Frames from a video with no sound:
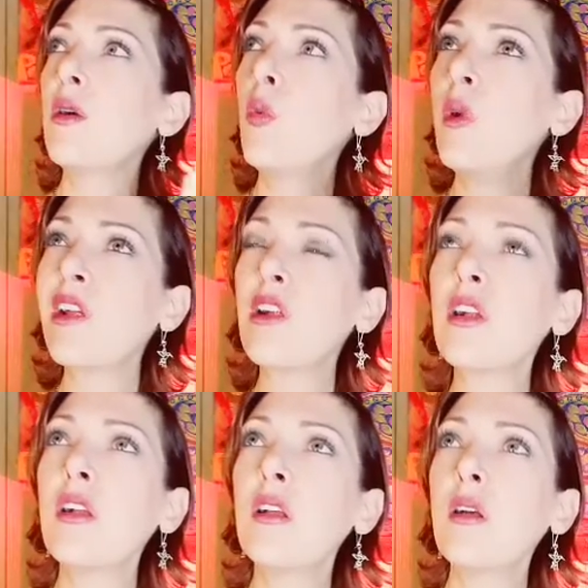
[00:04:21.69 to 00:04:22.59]
where
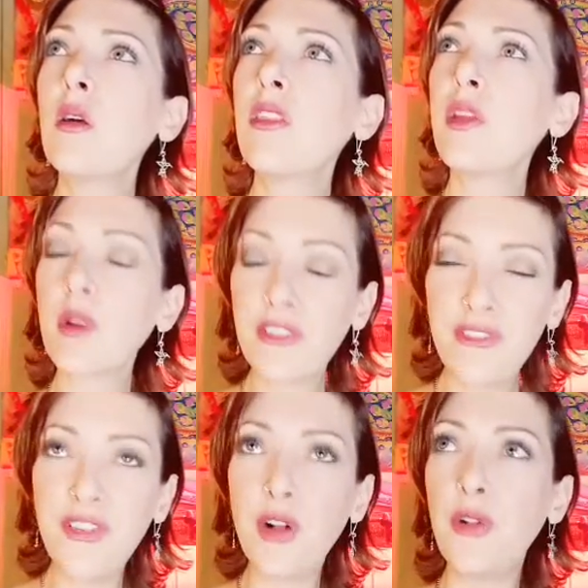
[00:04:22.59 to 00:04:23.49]
there were
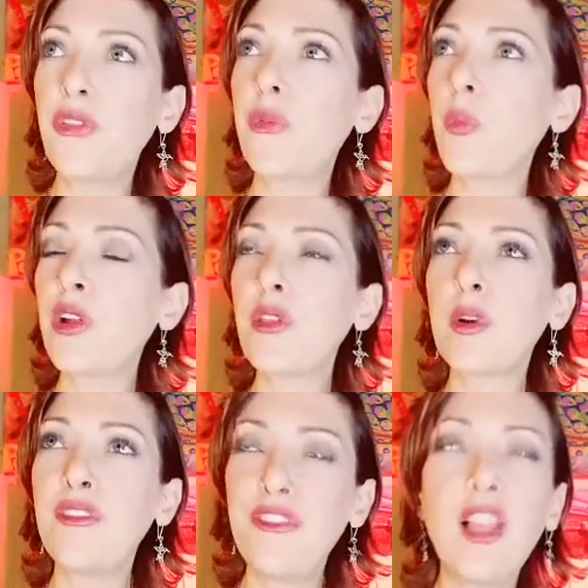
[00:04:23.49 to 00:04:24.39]
faults, where there were
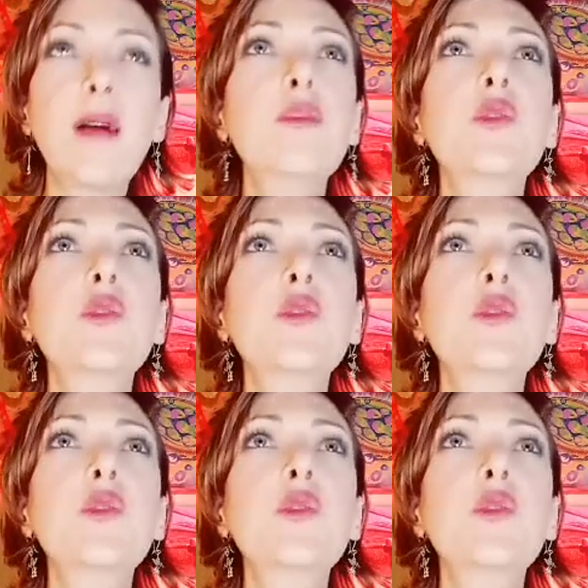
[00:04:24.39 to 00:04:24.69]
flubs,